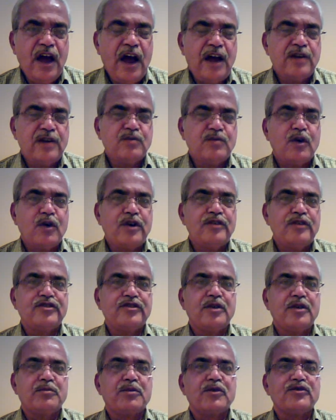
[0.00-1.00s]
and what is
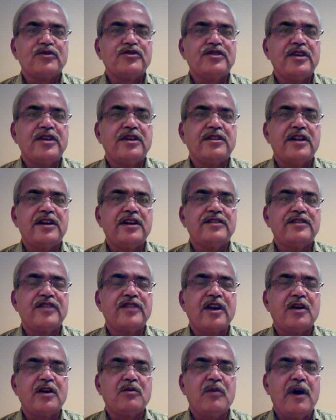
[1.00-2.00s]
the procedure that is
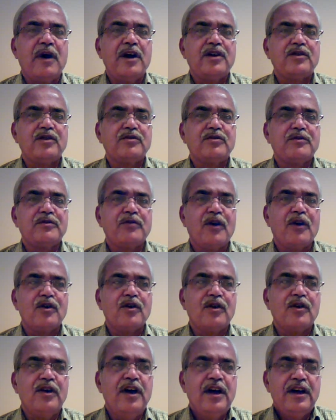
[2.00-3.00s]
required to be
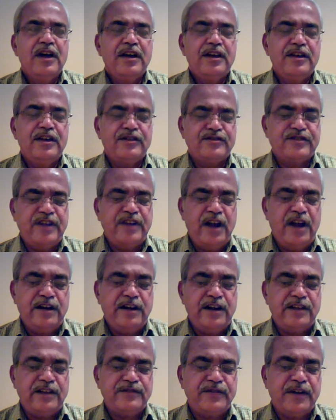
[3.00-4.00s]
followed, is
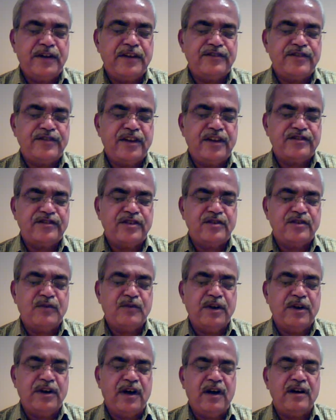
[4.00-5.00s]
dealt as far as section
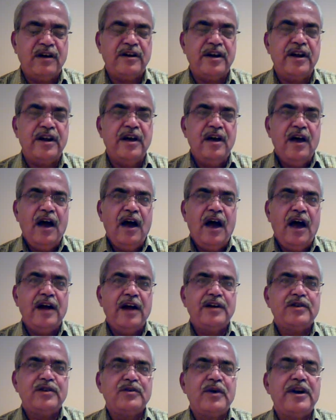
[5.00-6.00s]

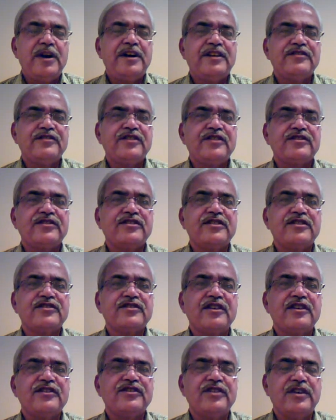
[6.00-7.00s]
126
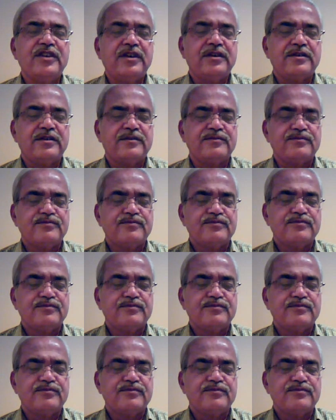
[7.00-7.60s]
is concerned.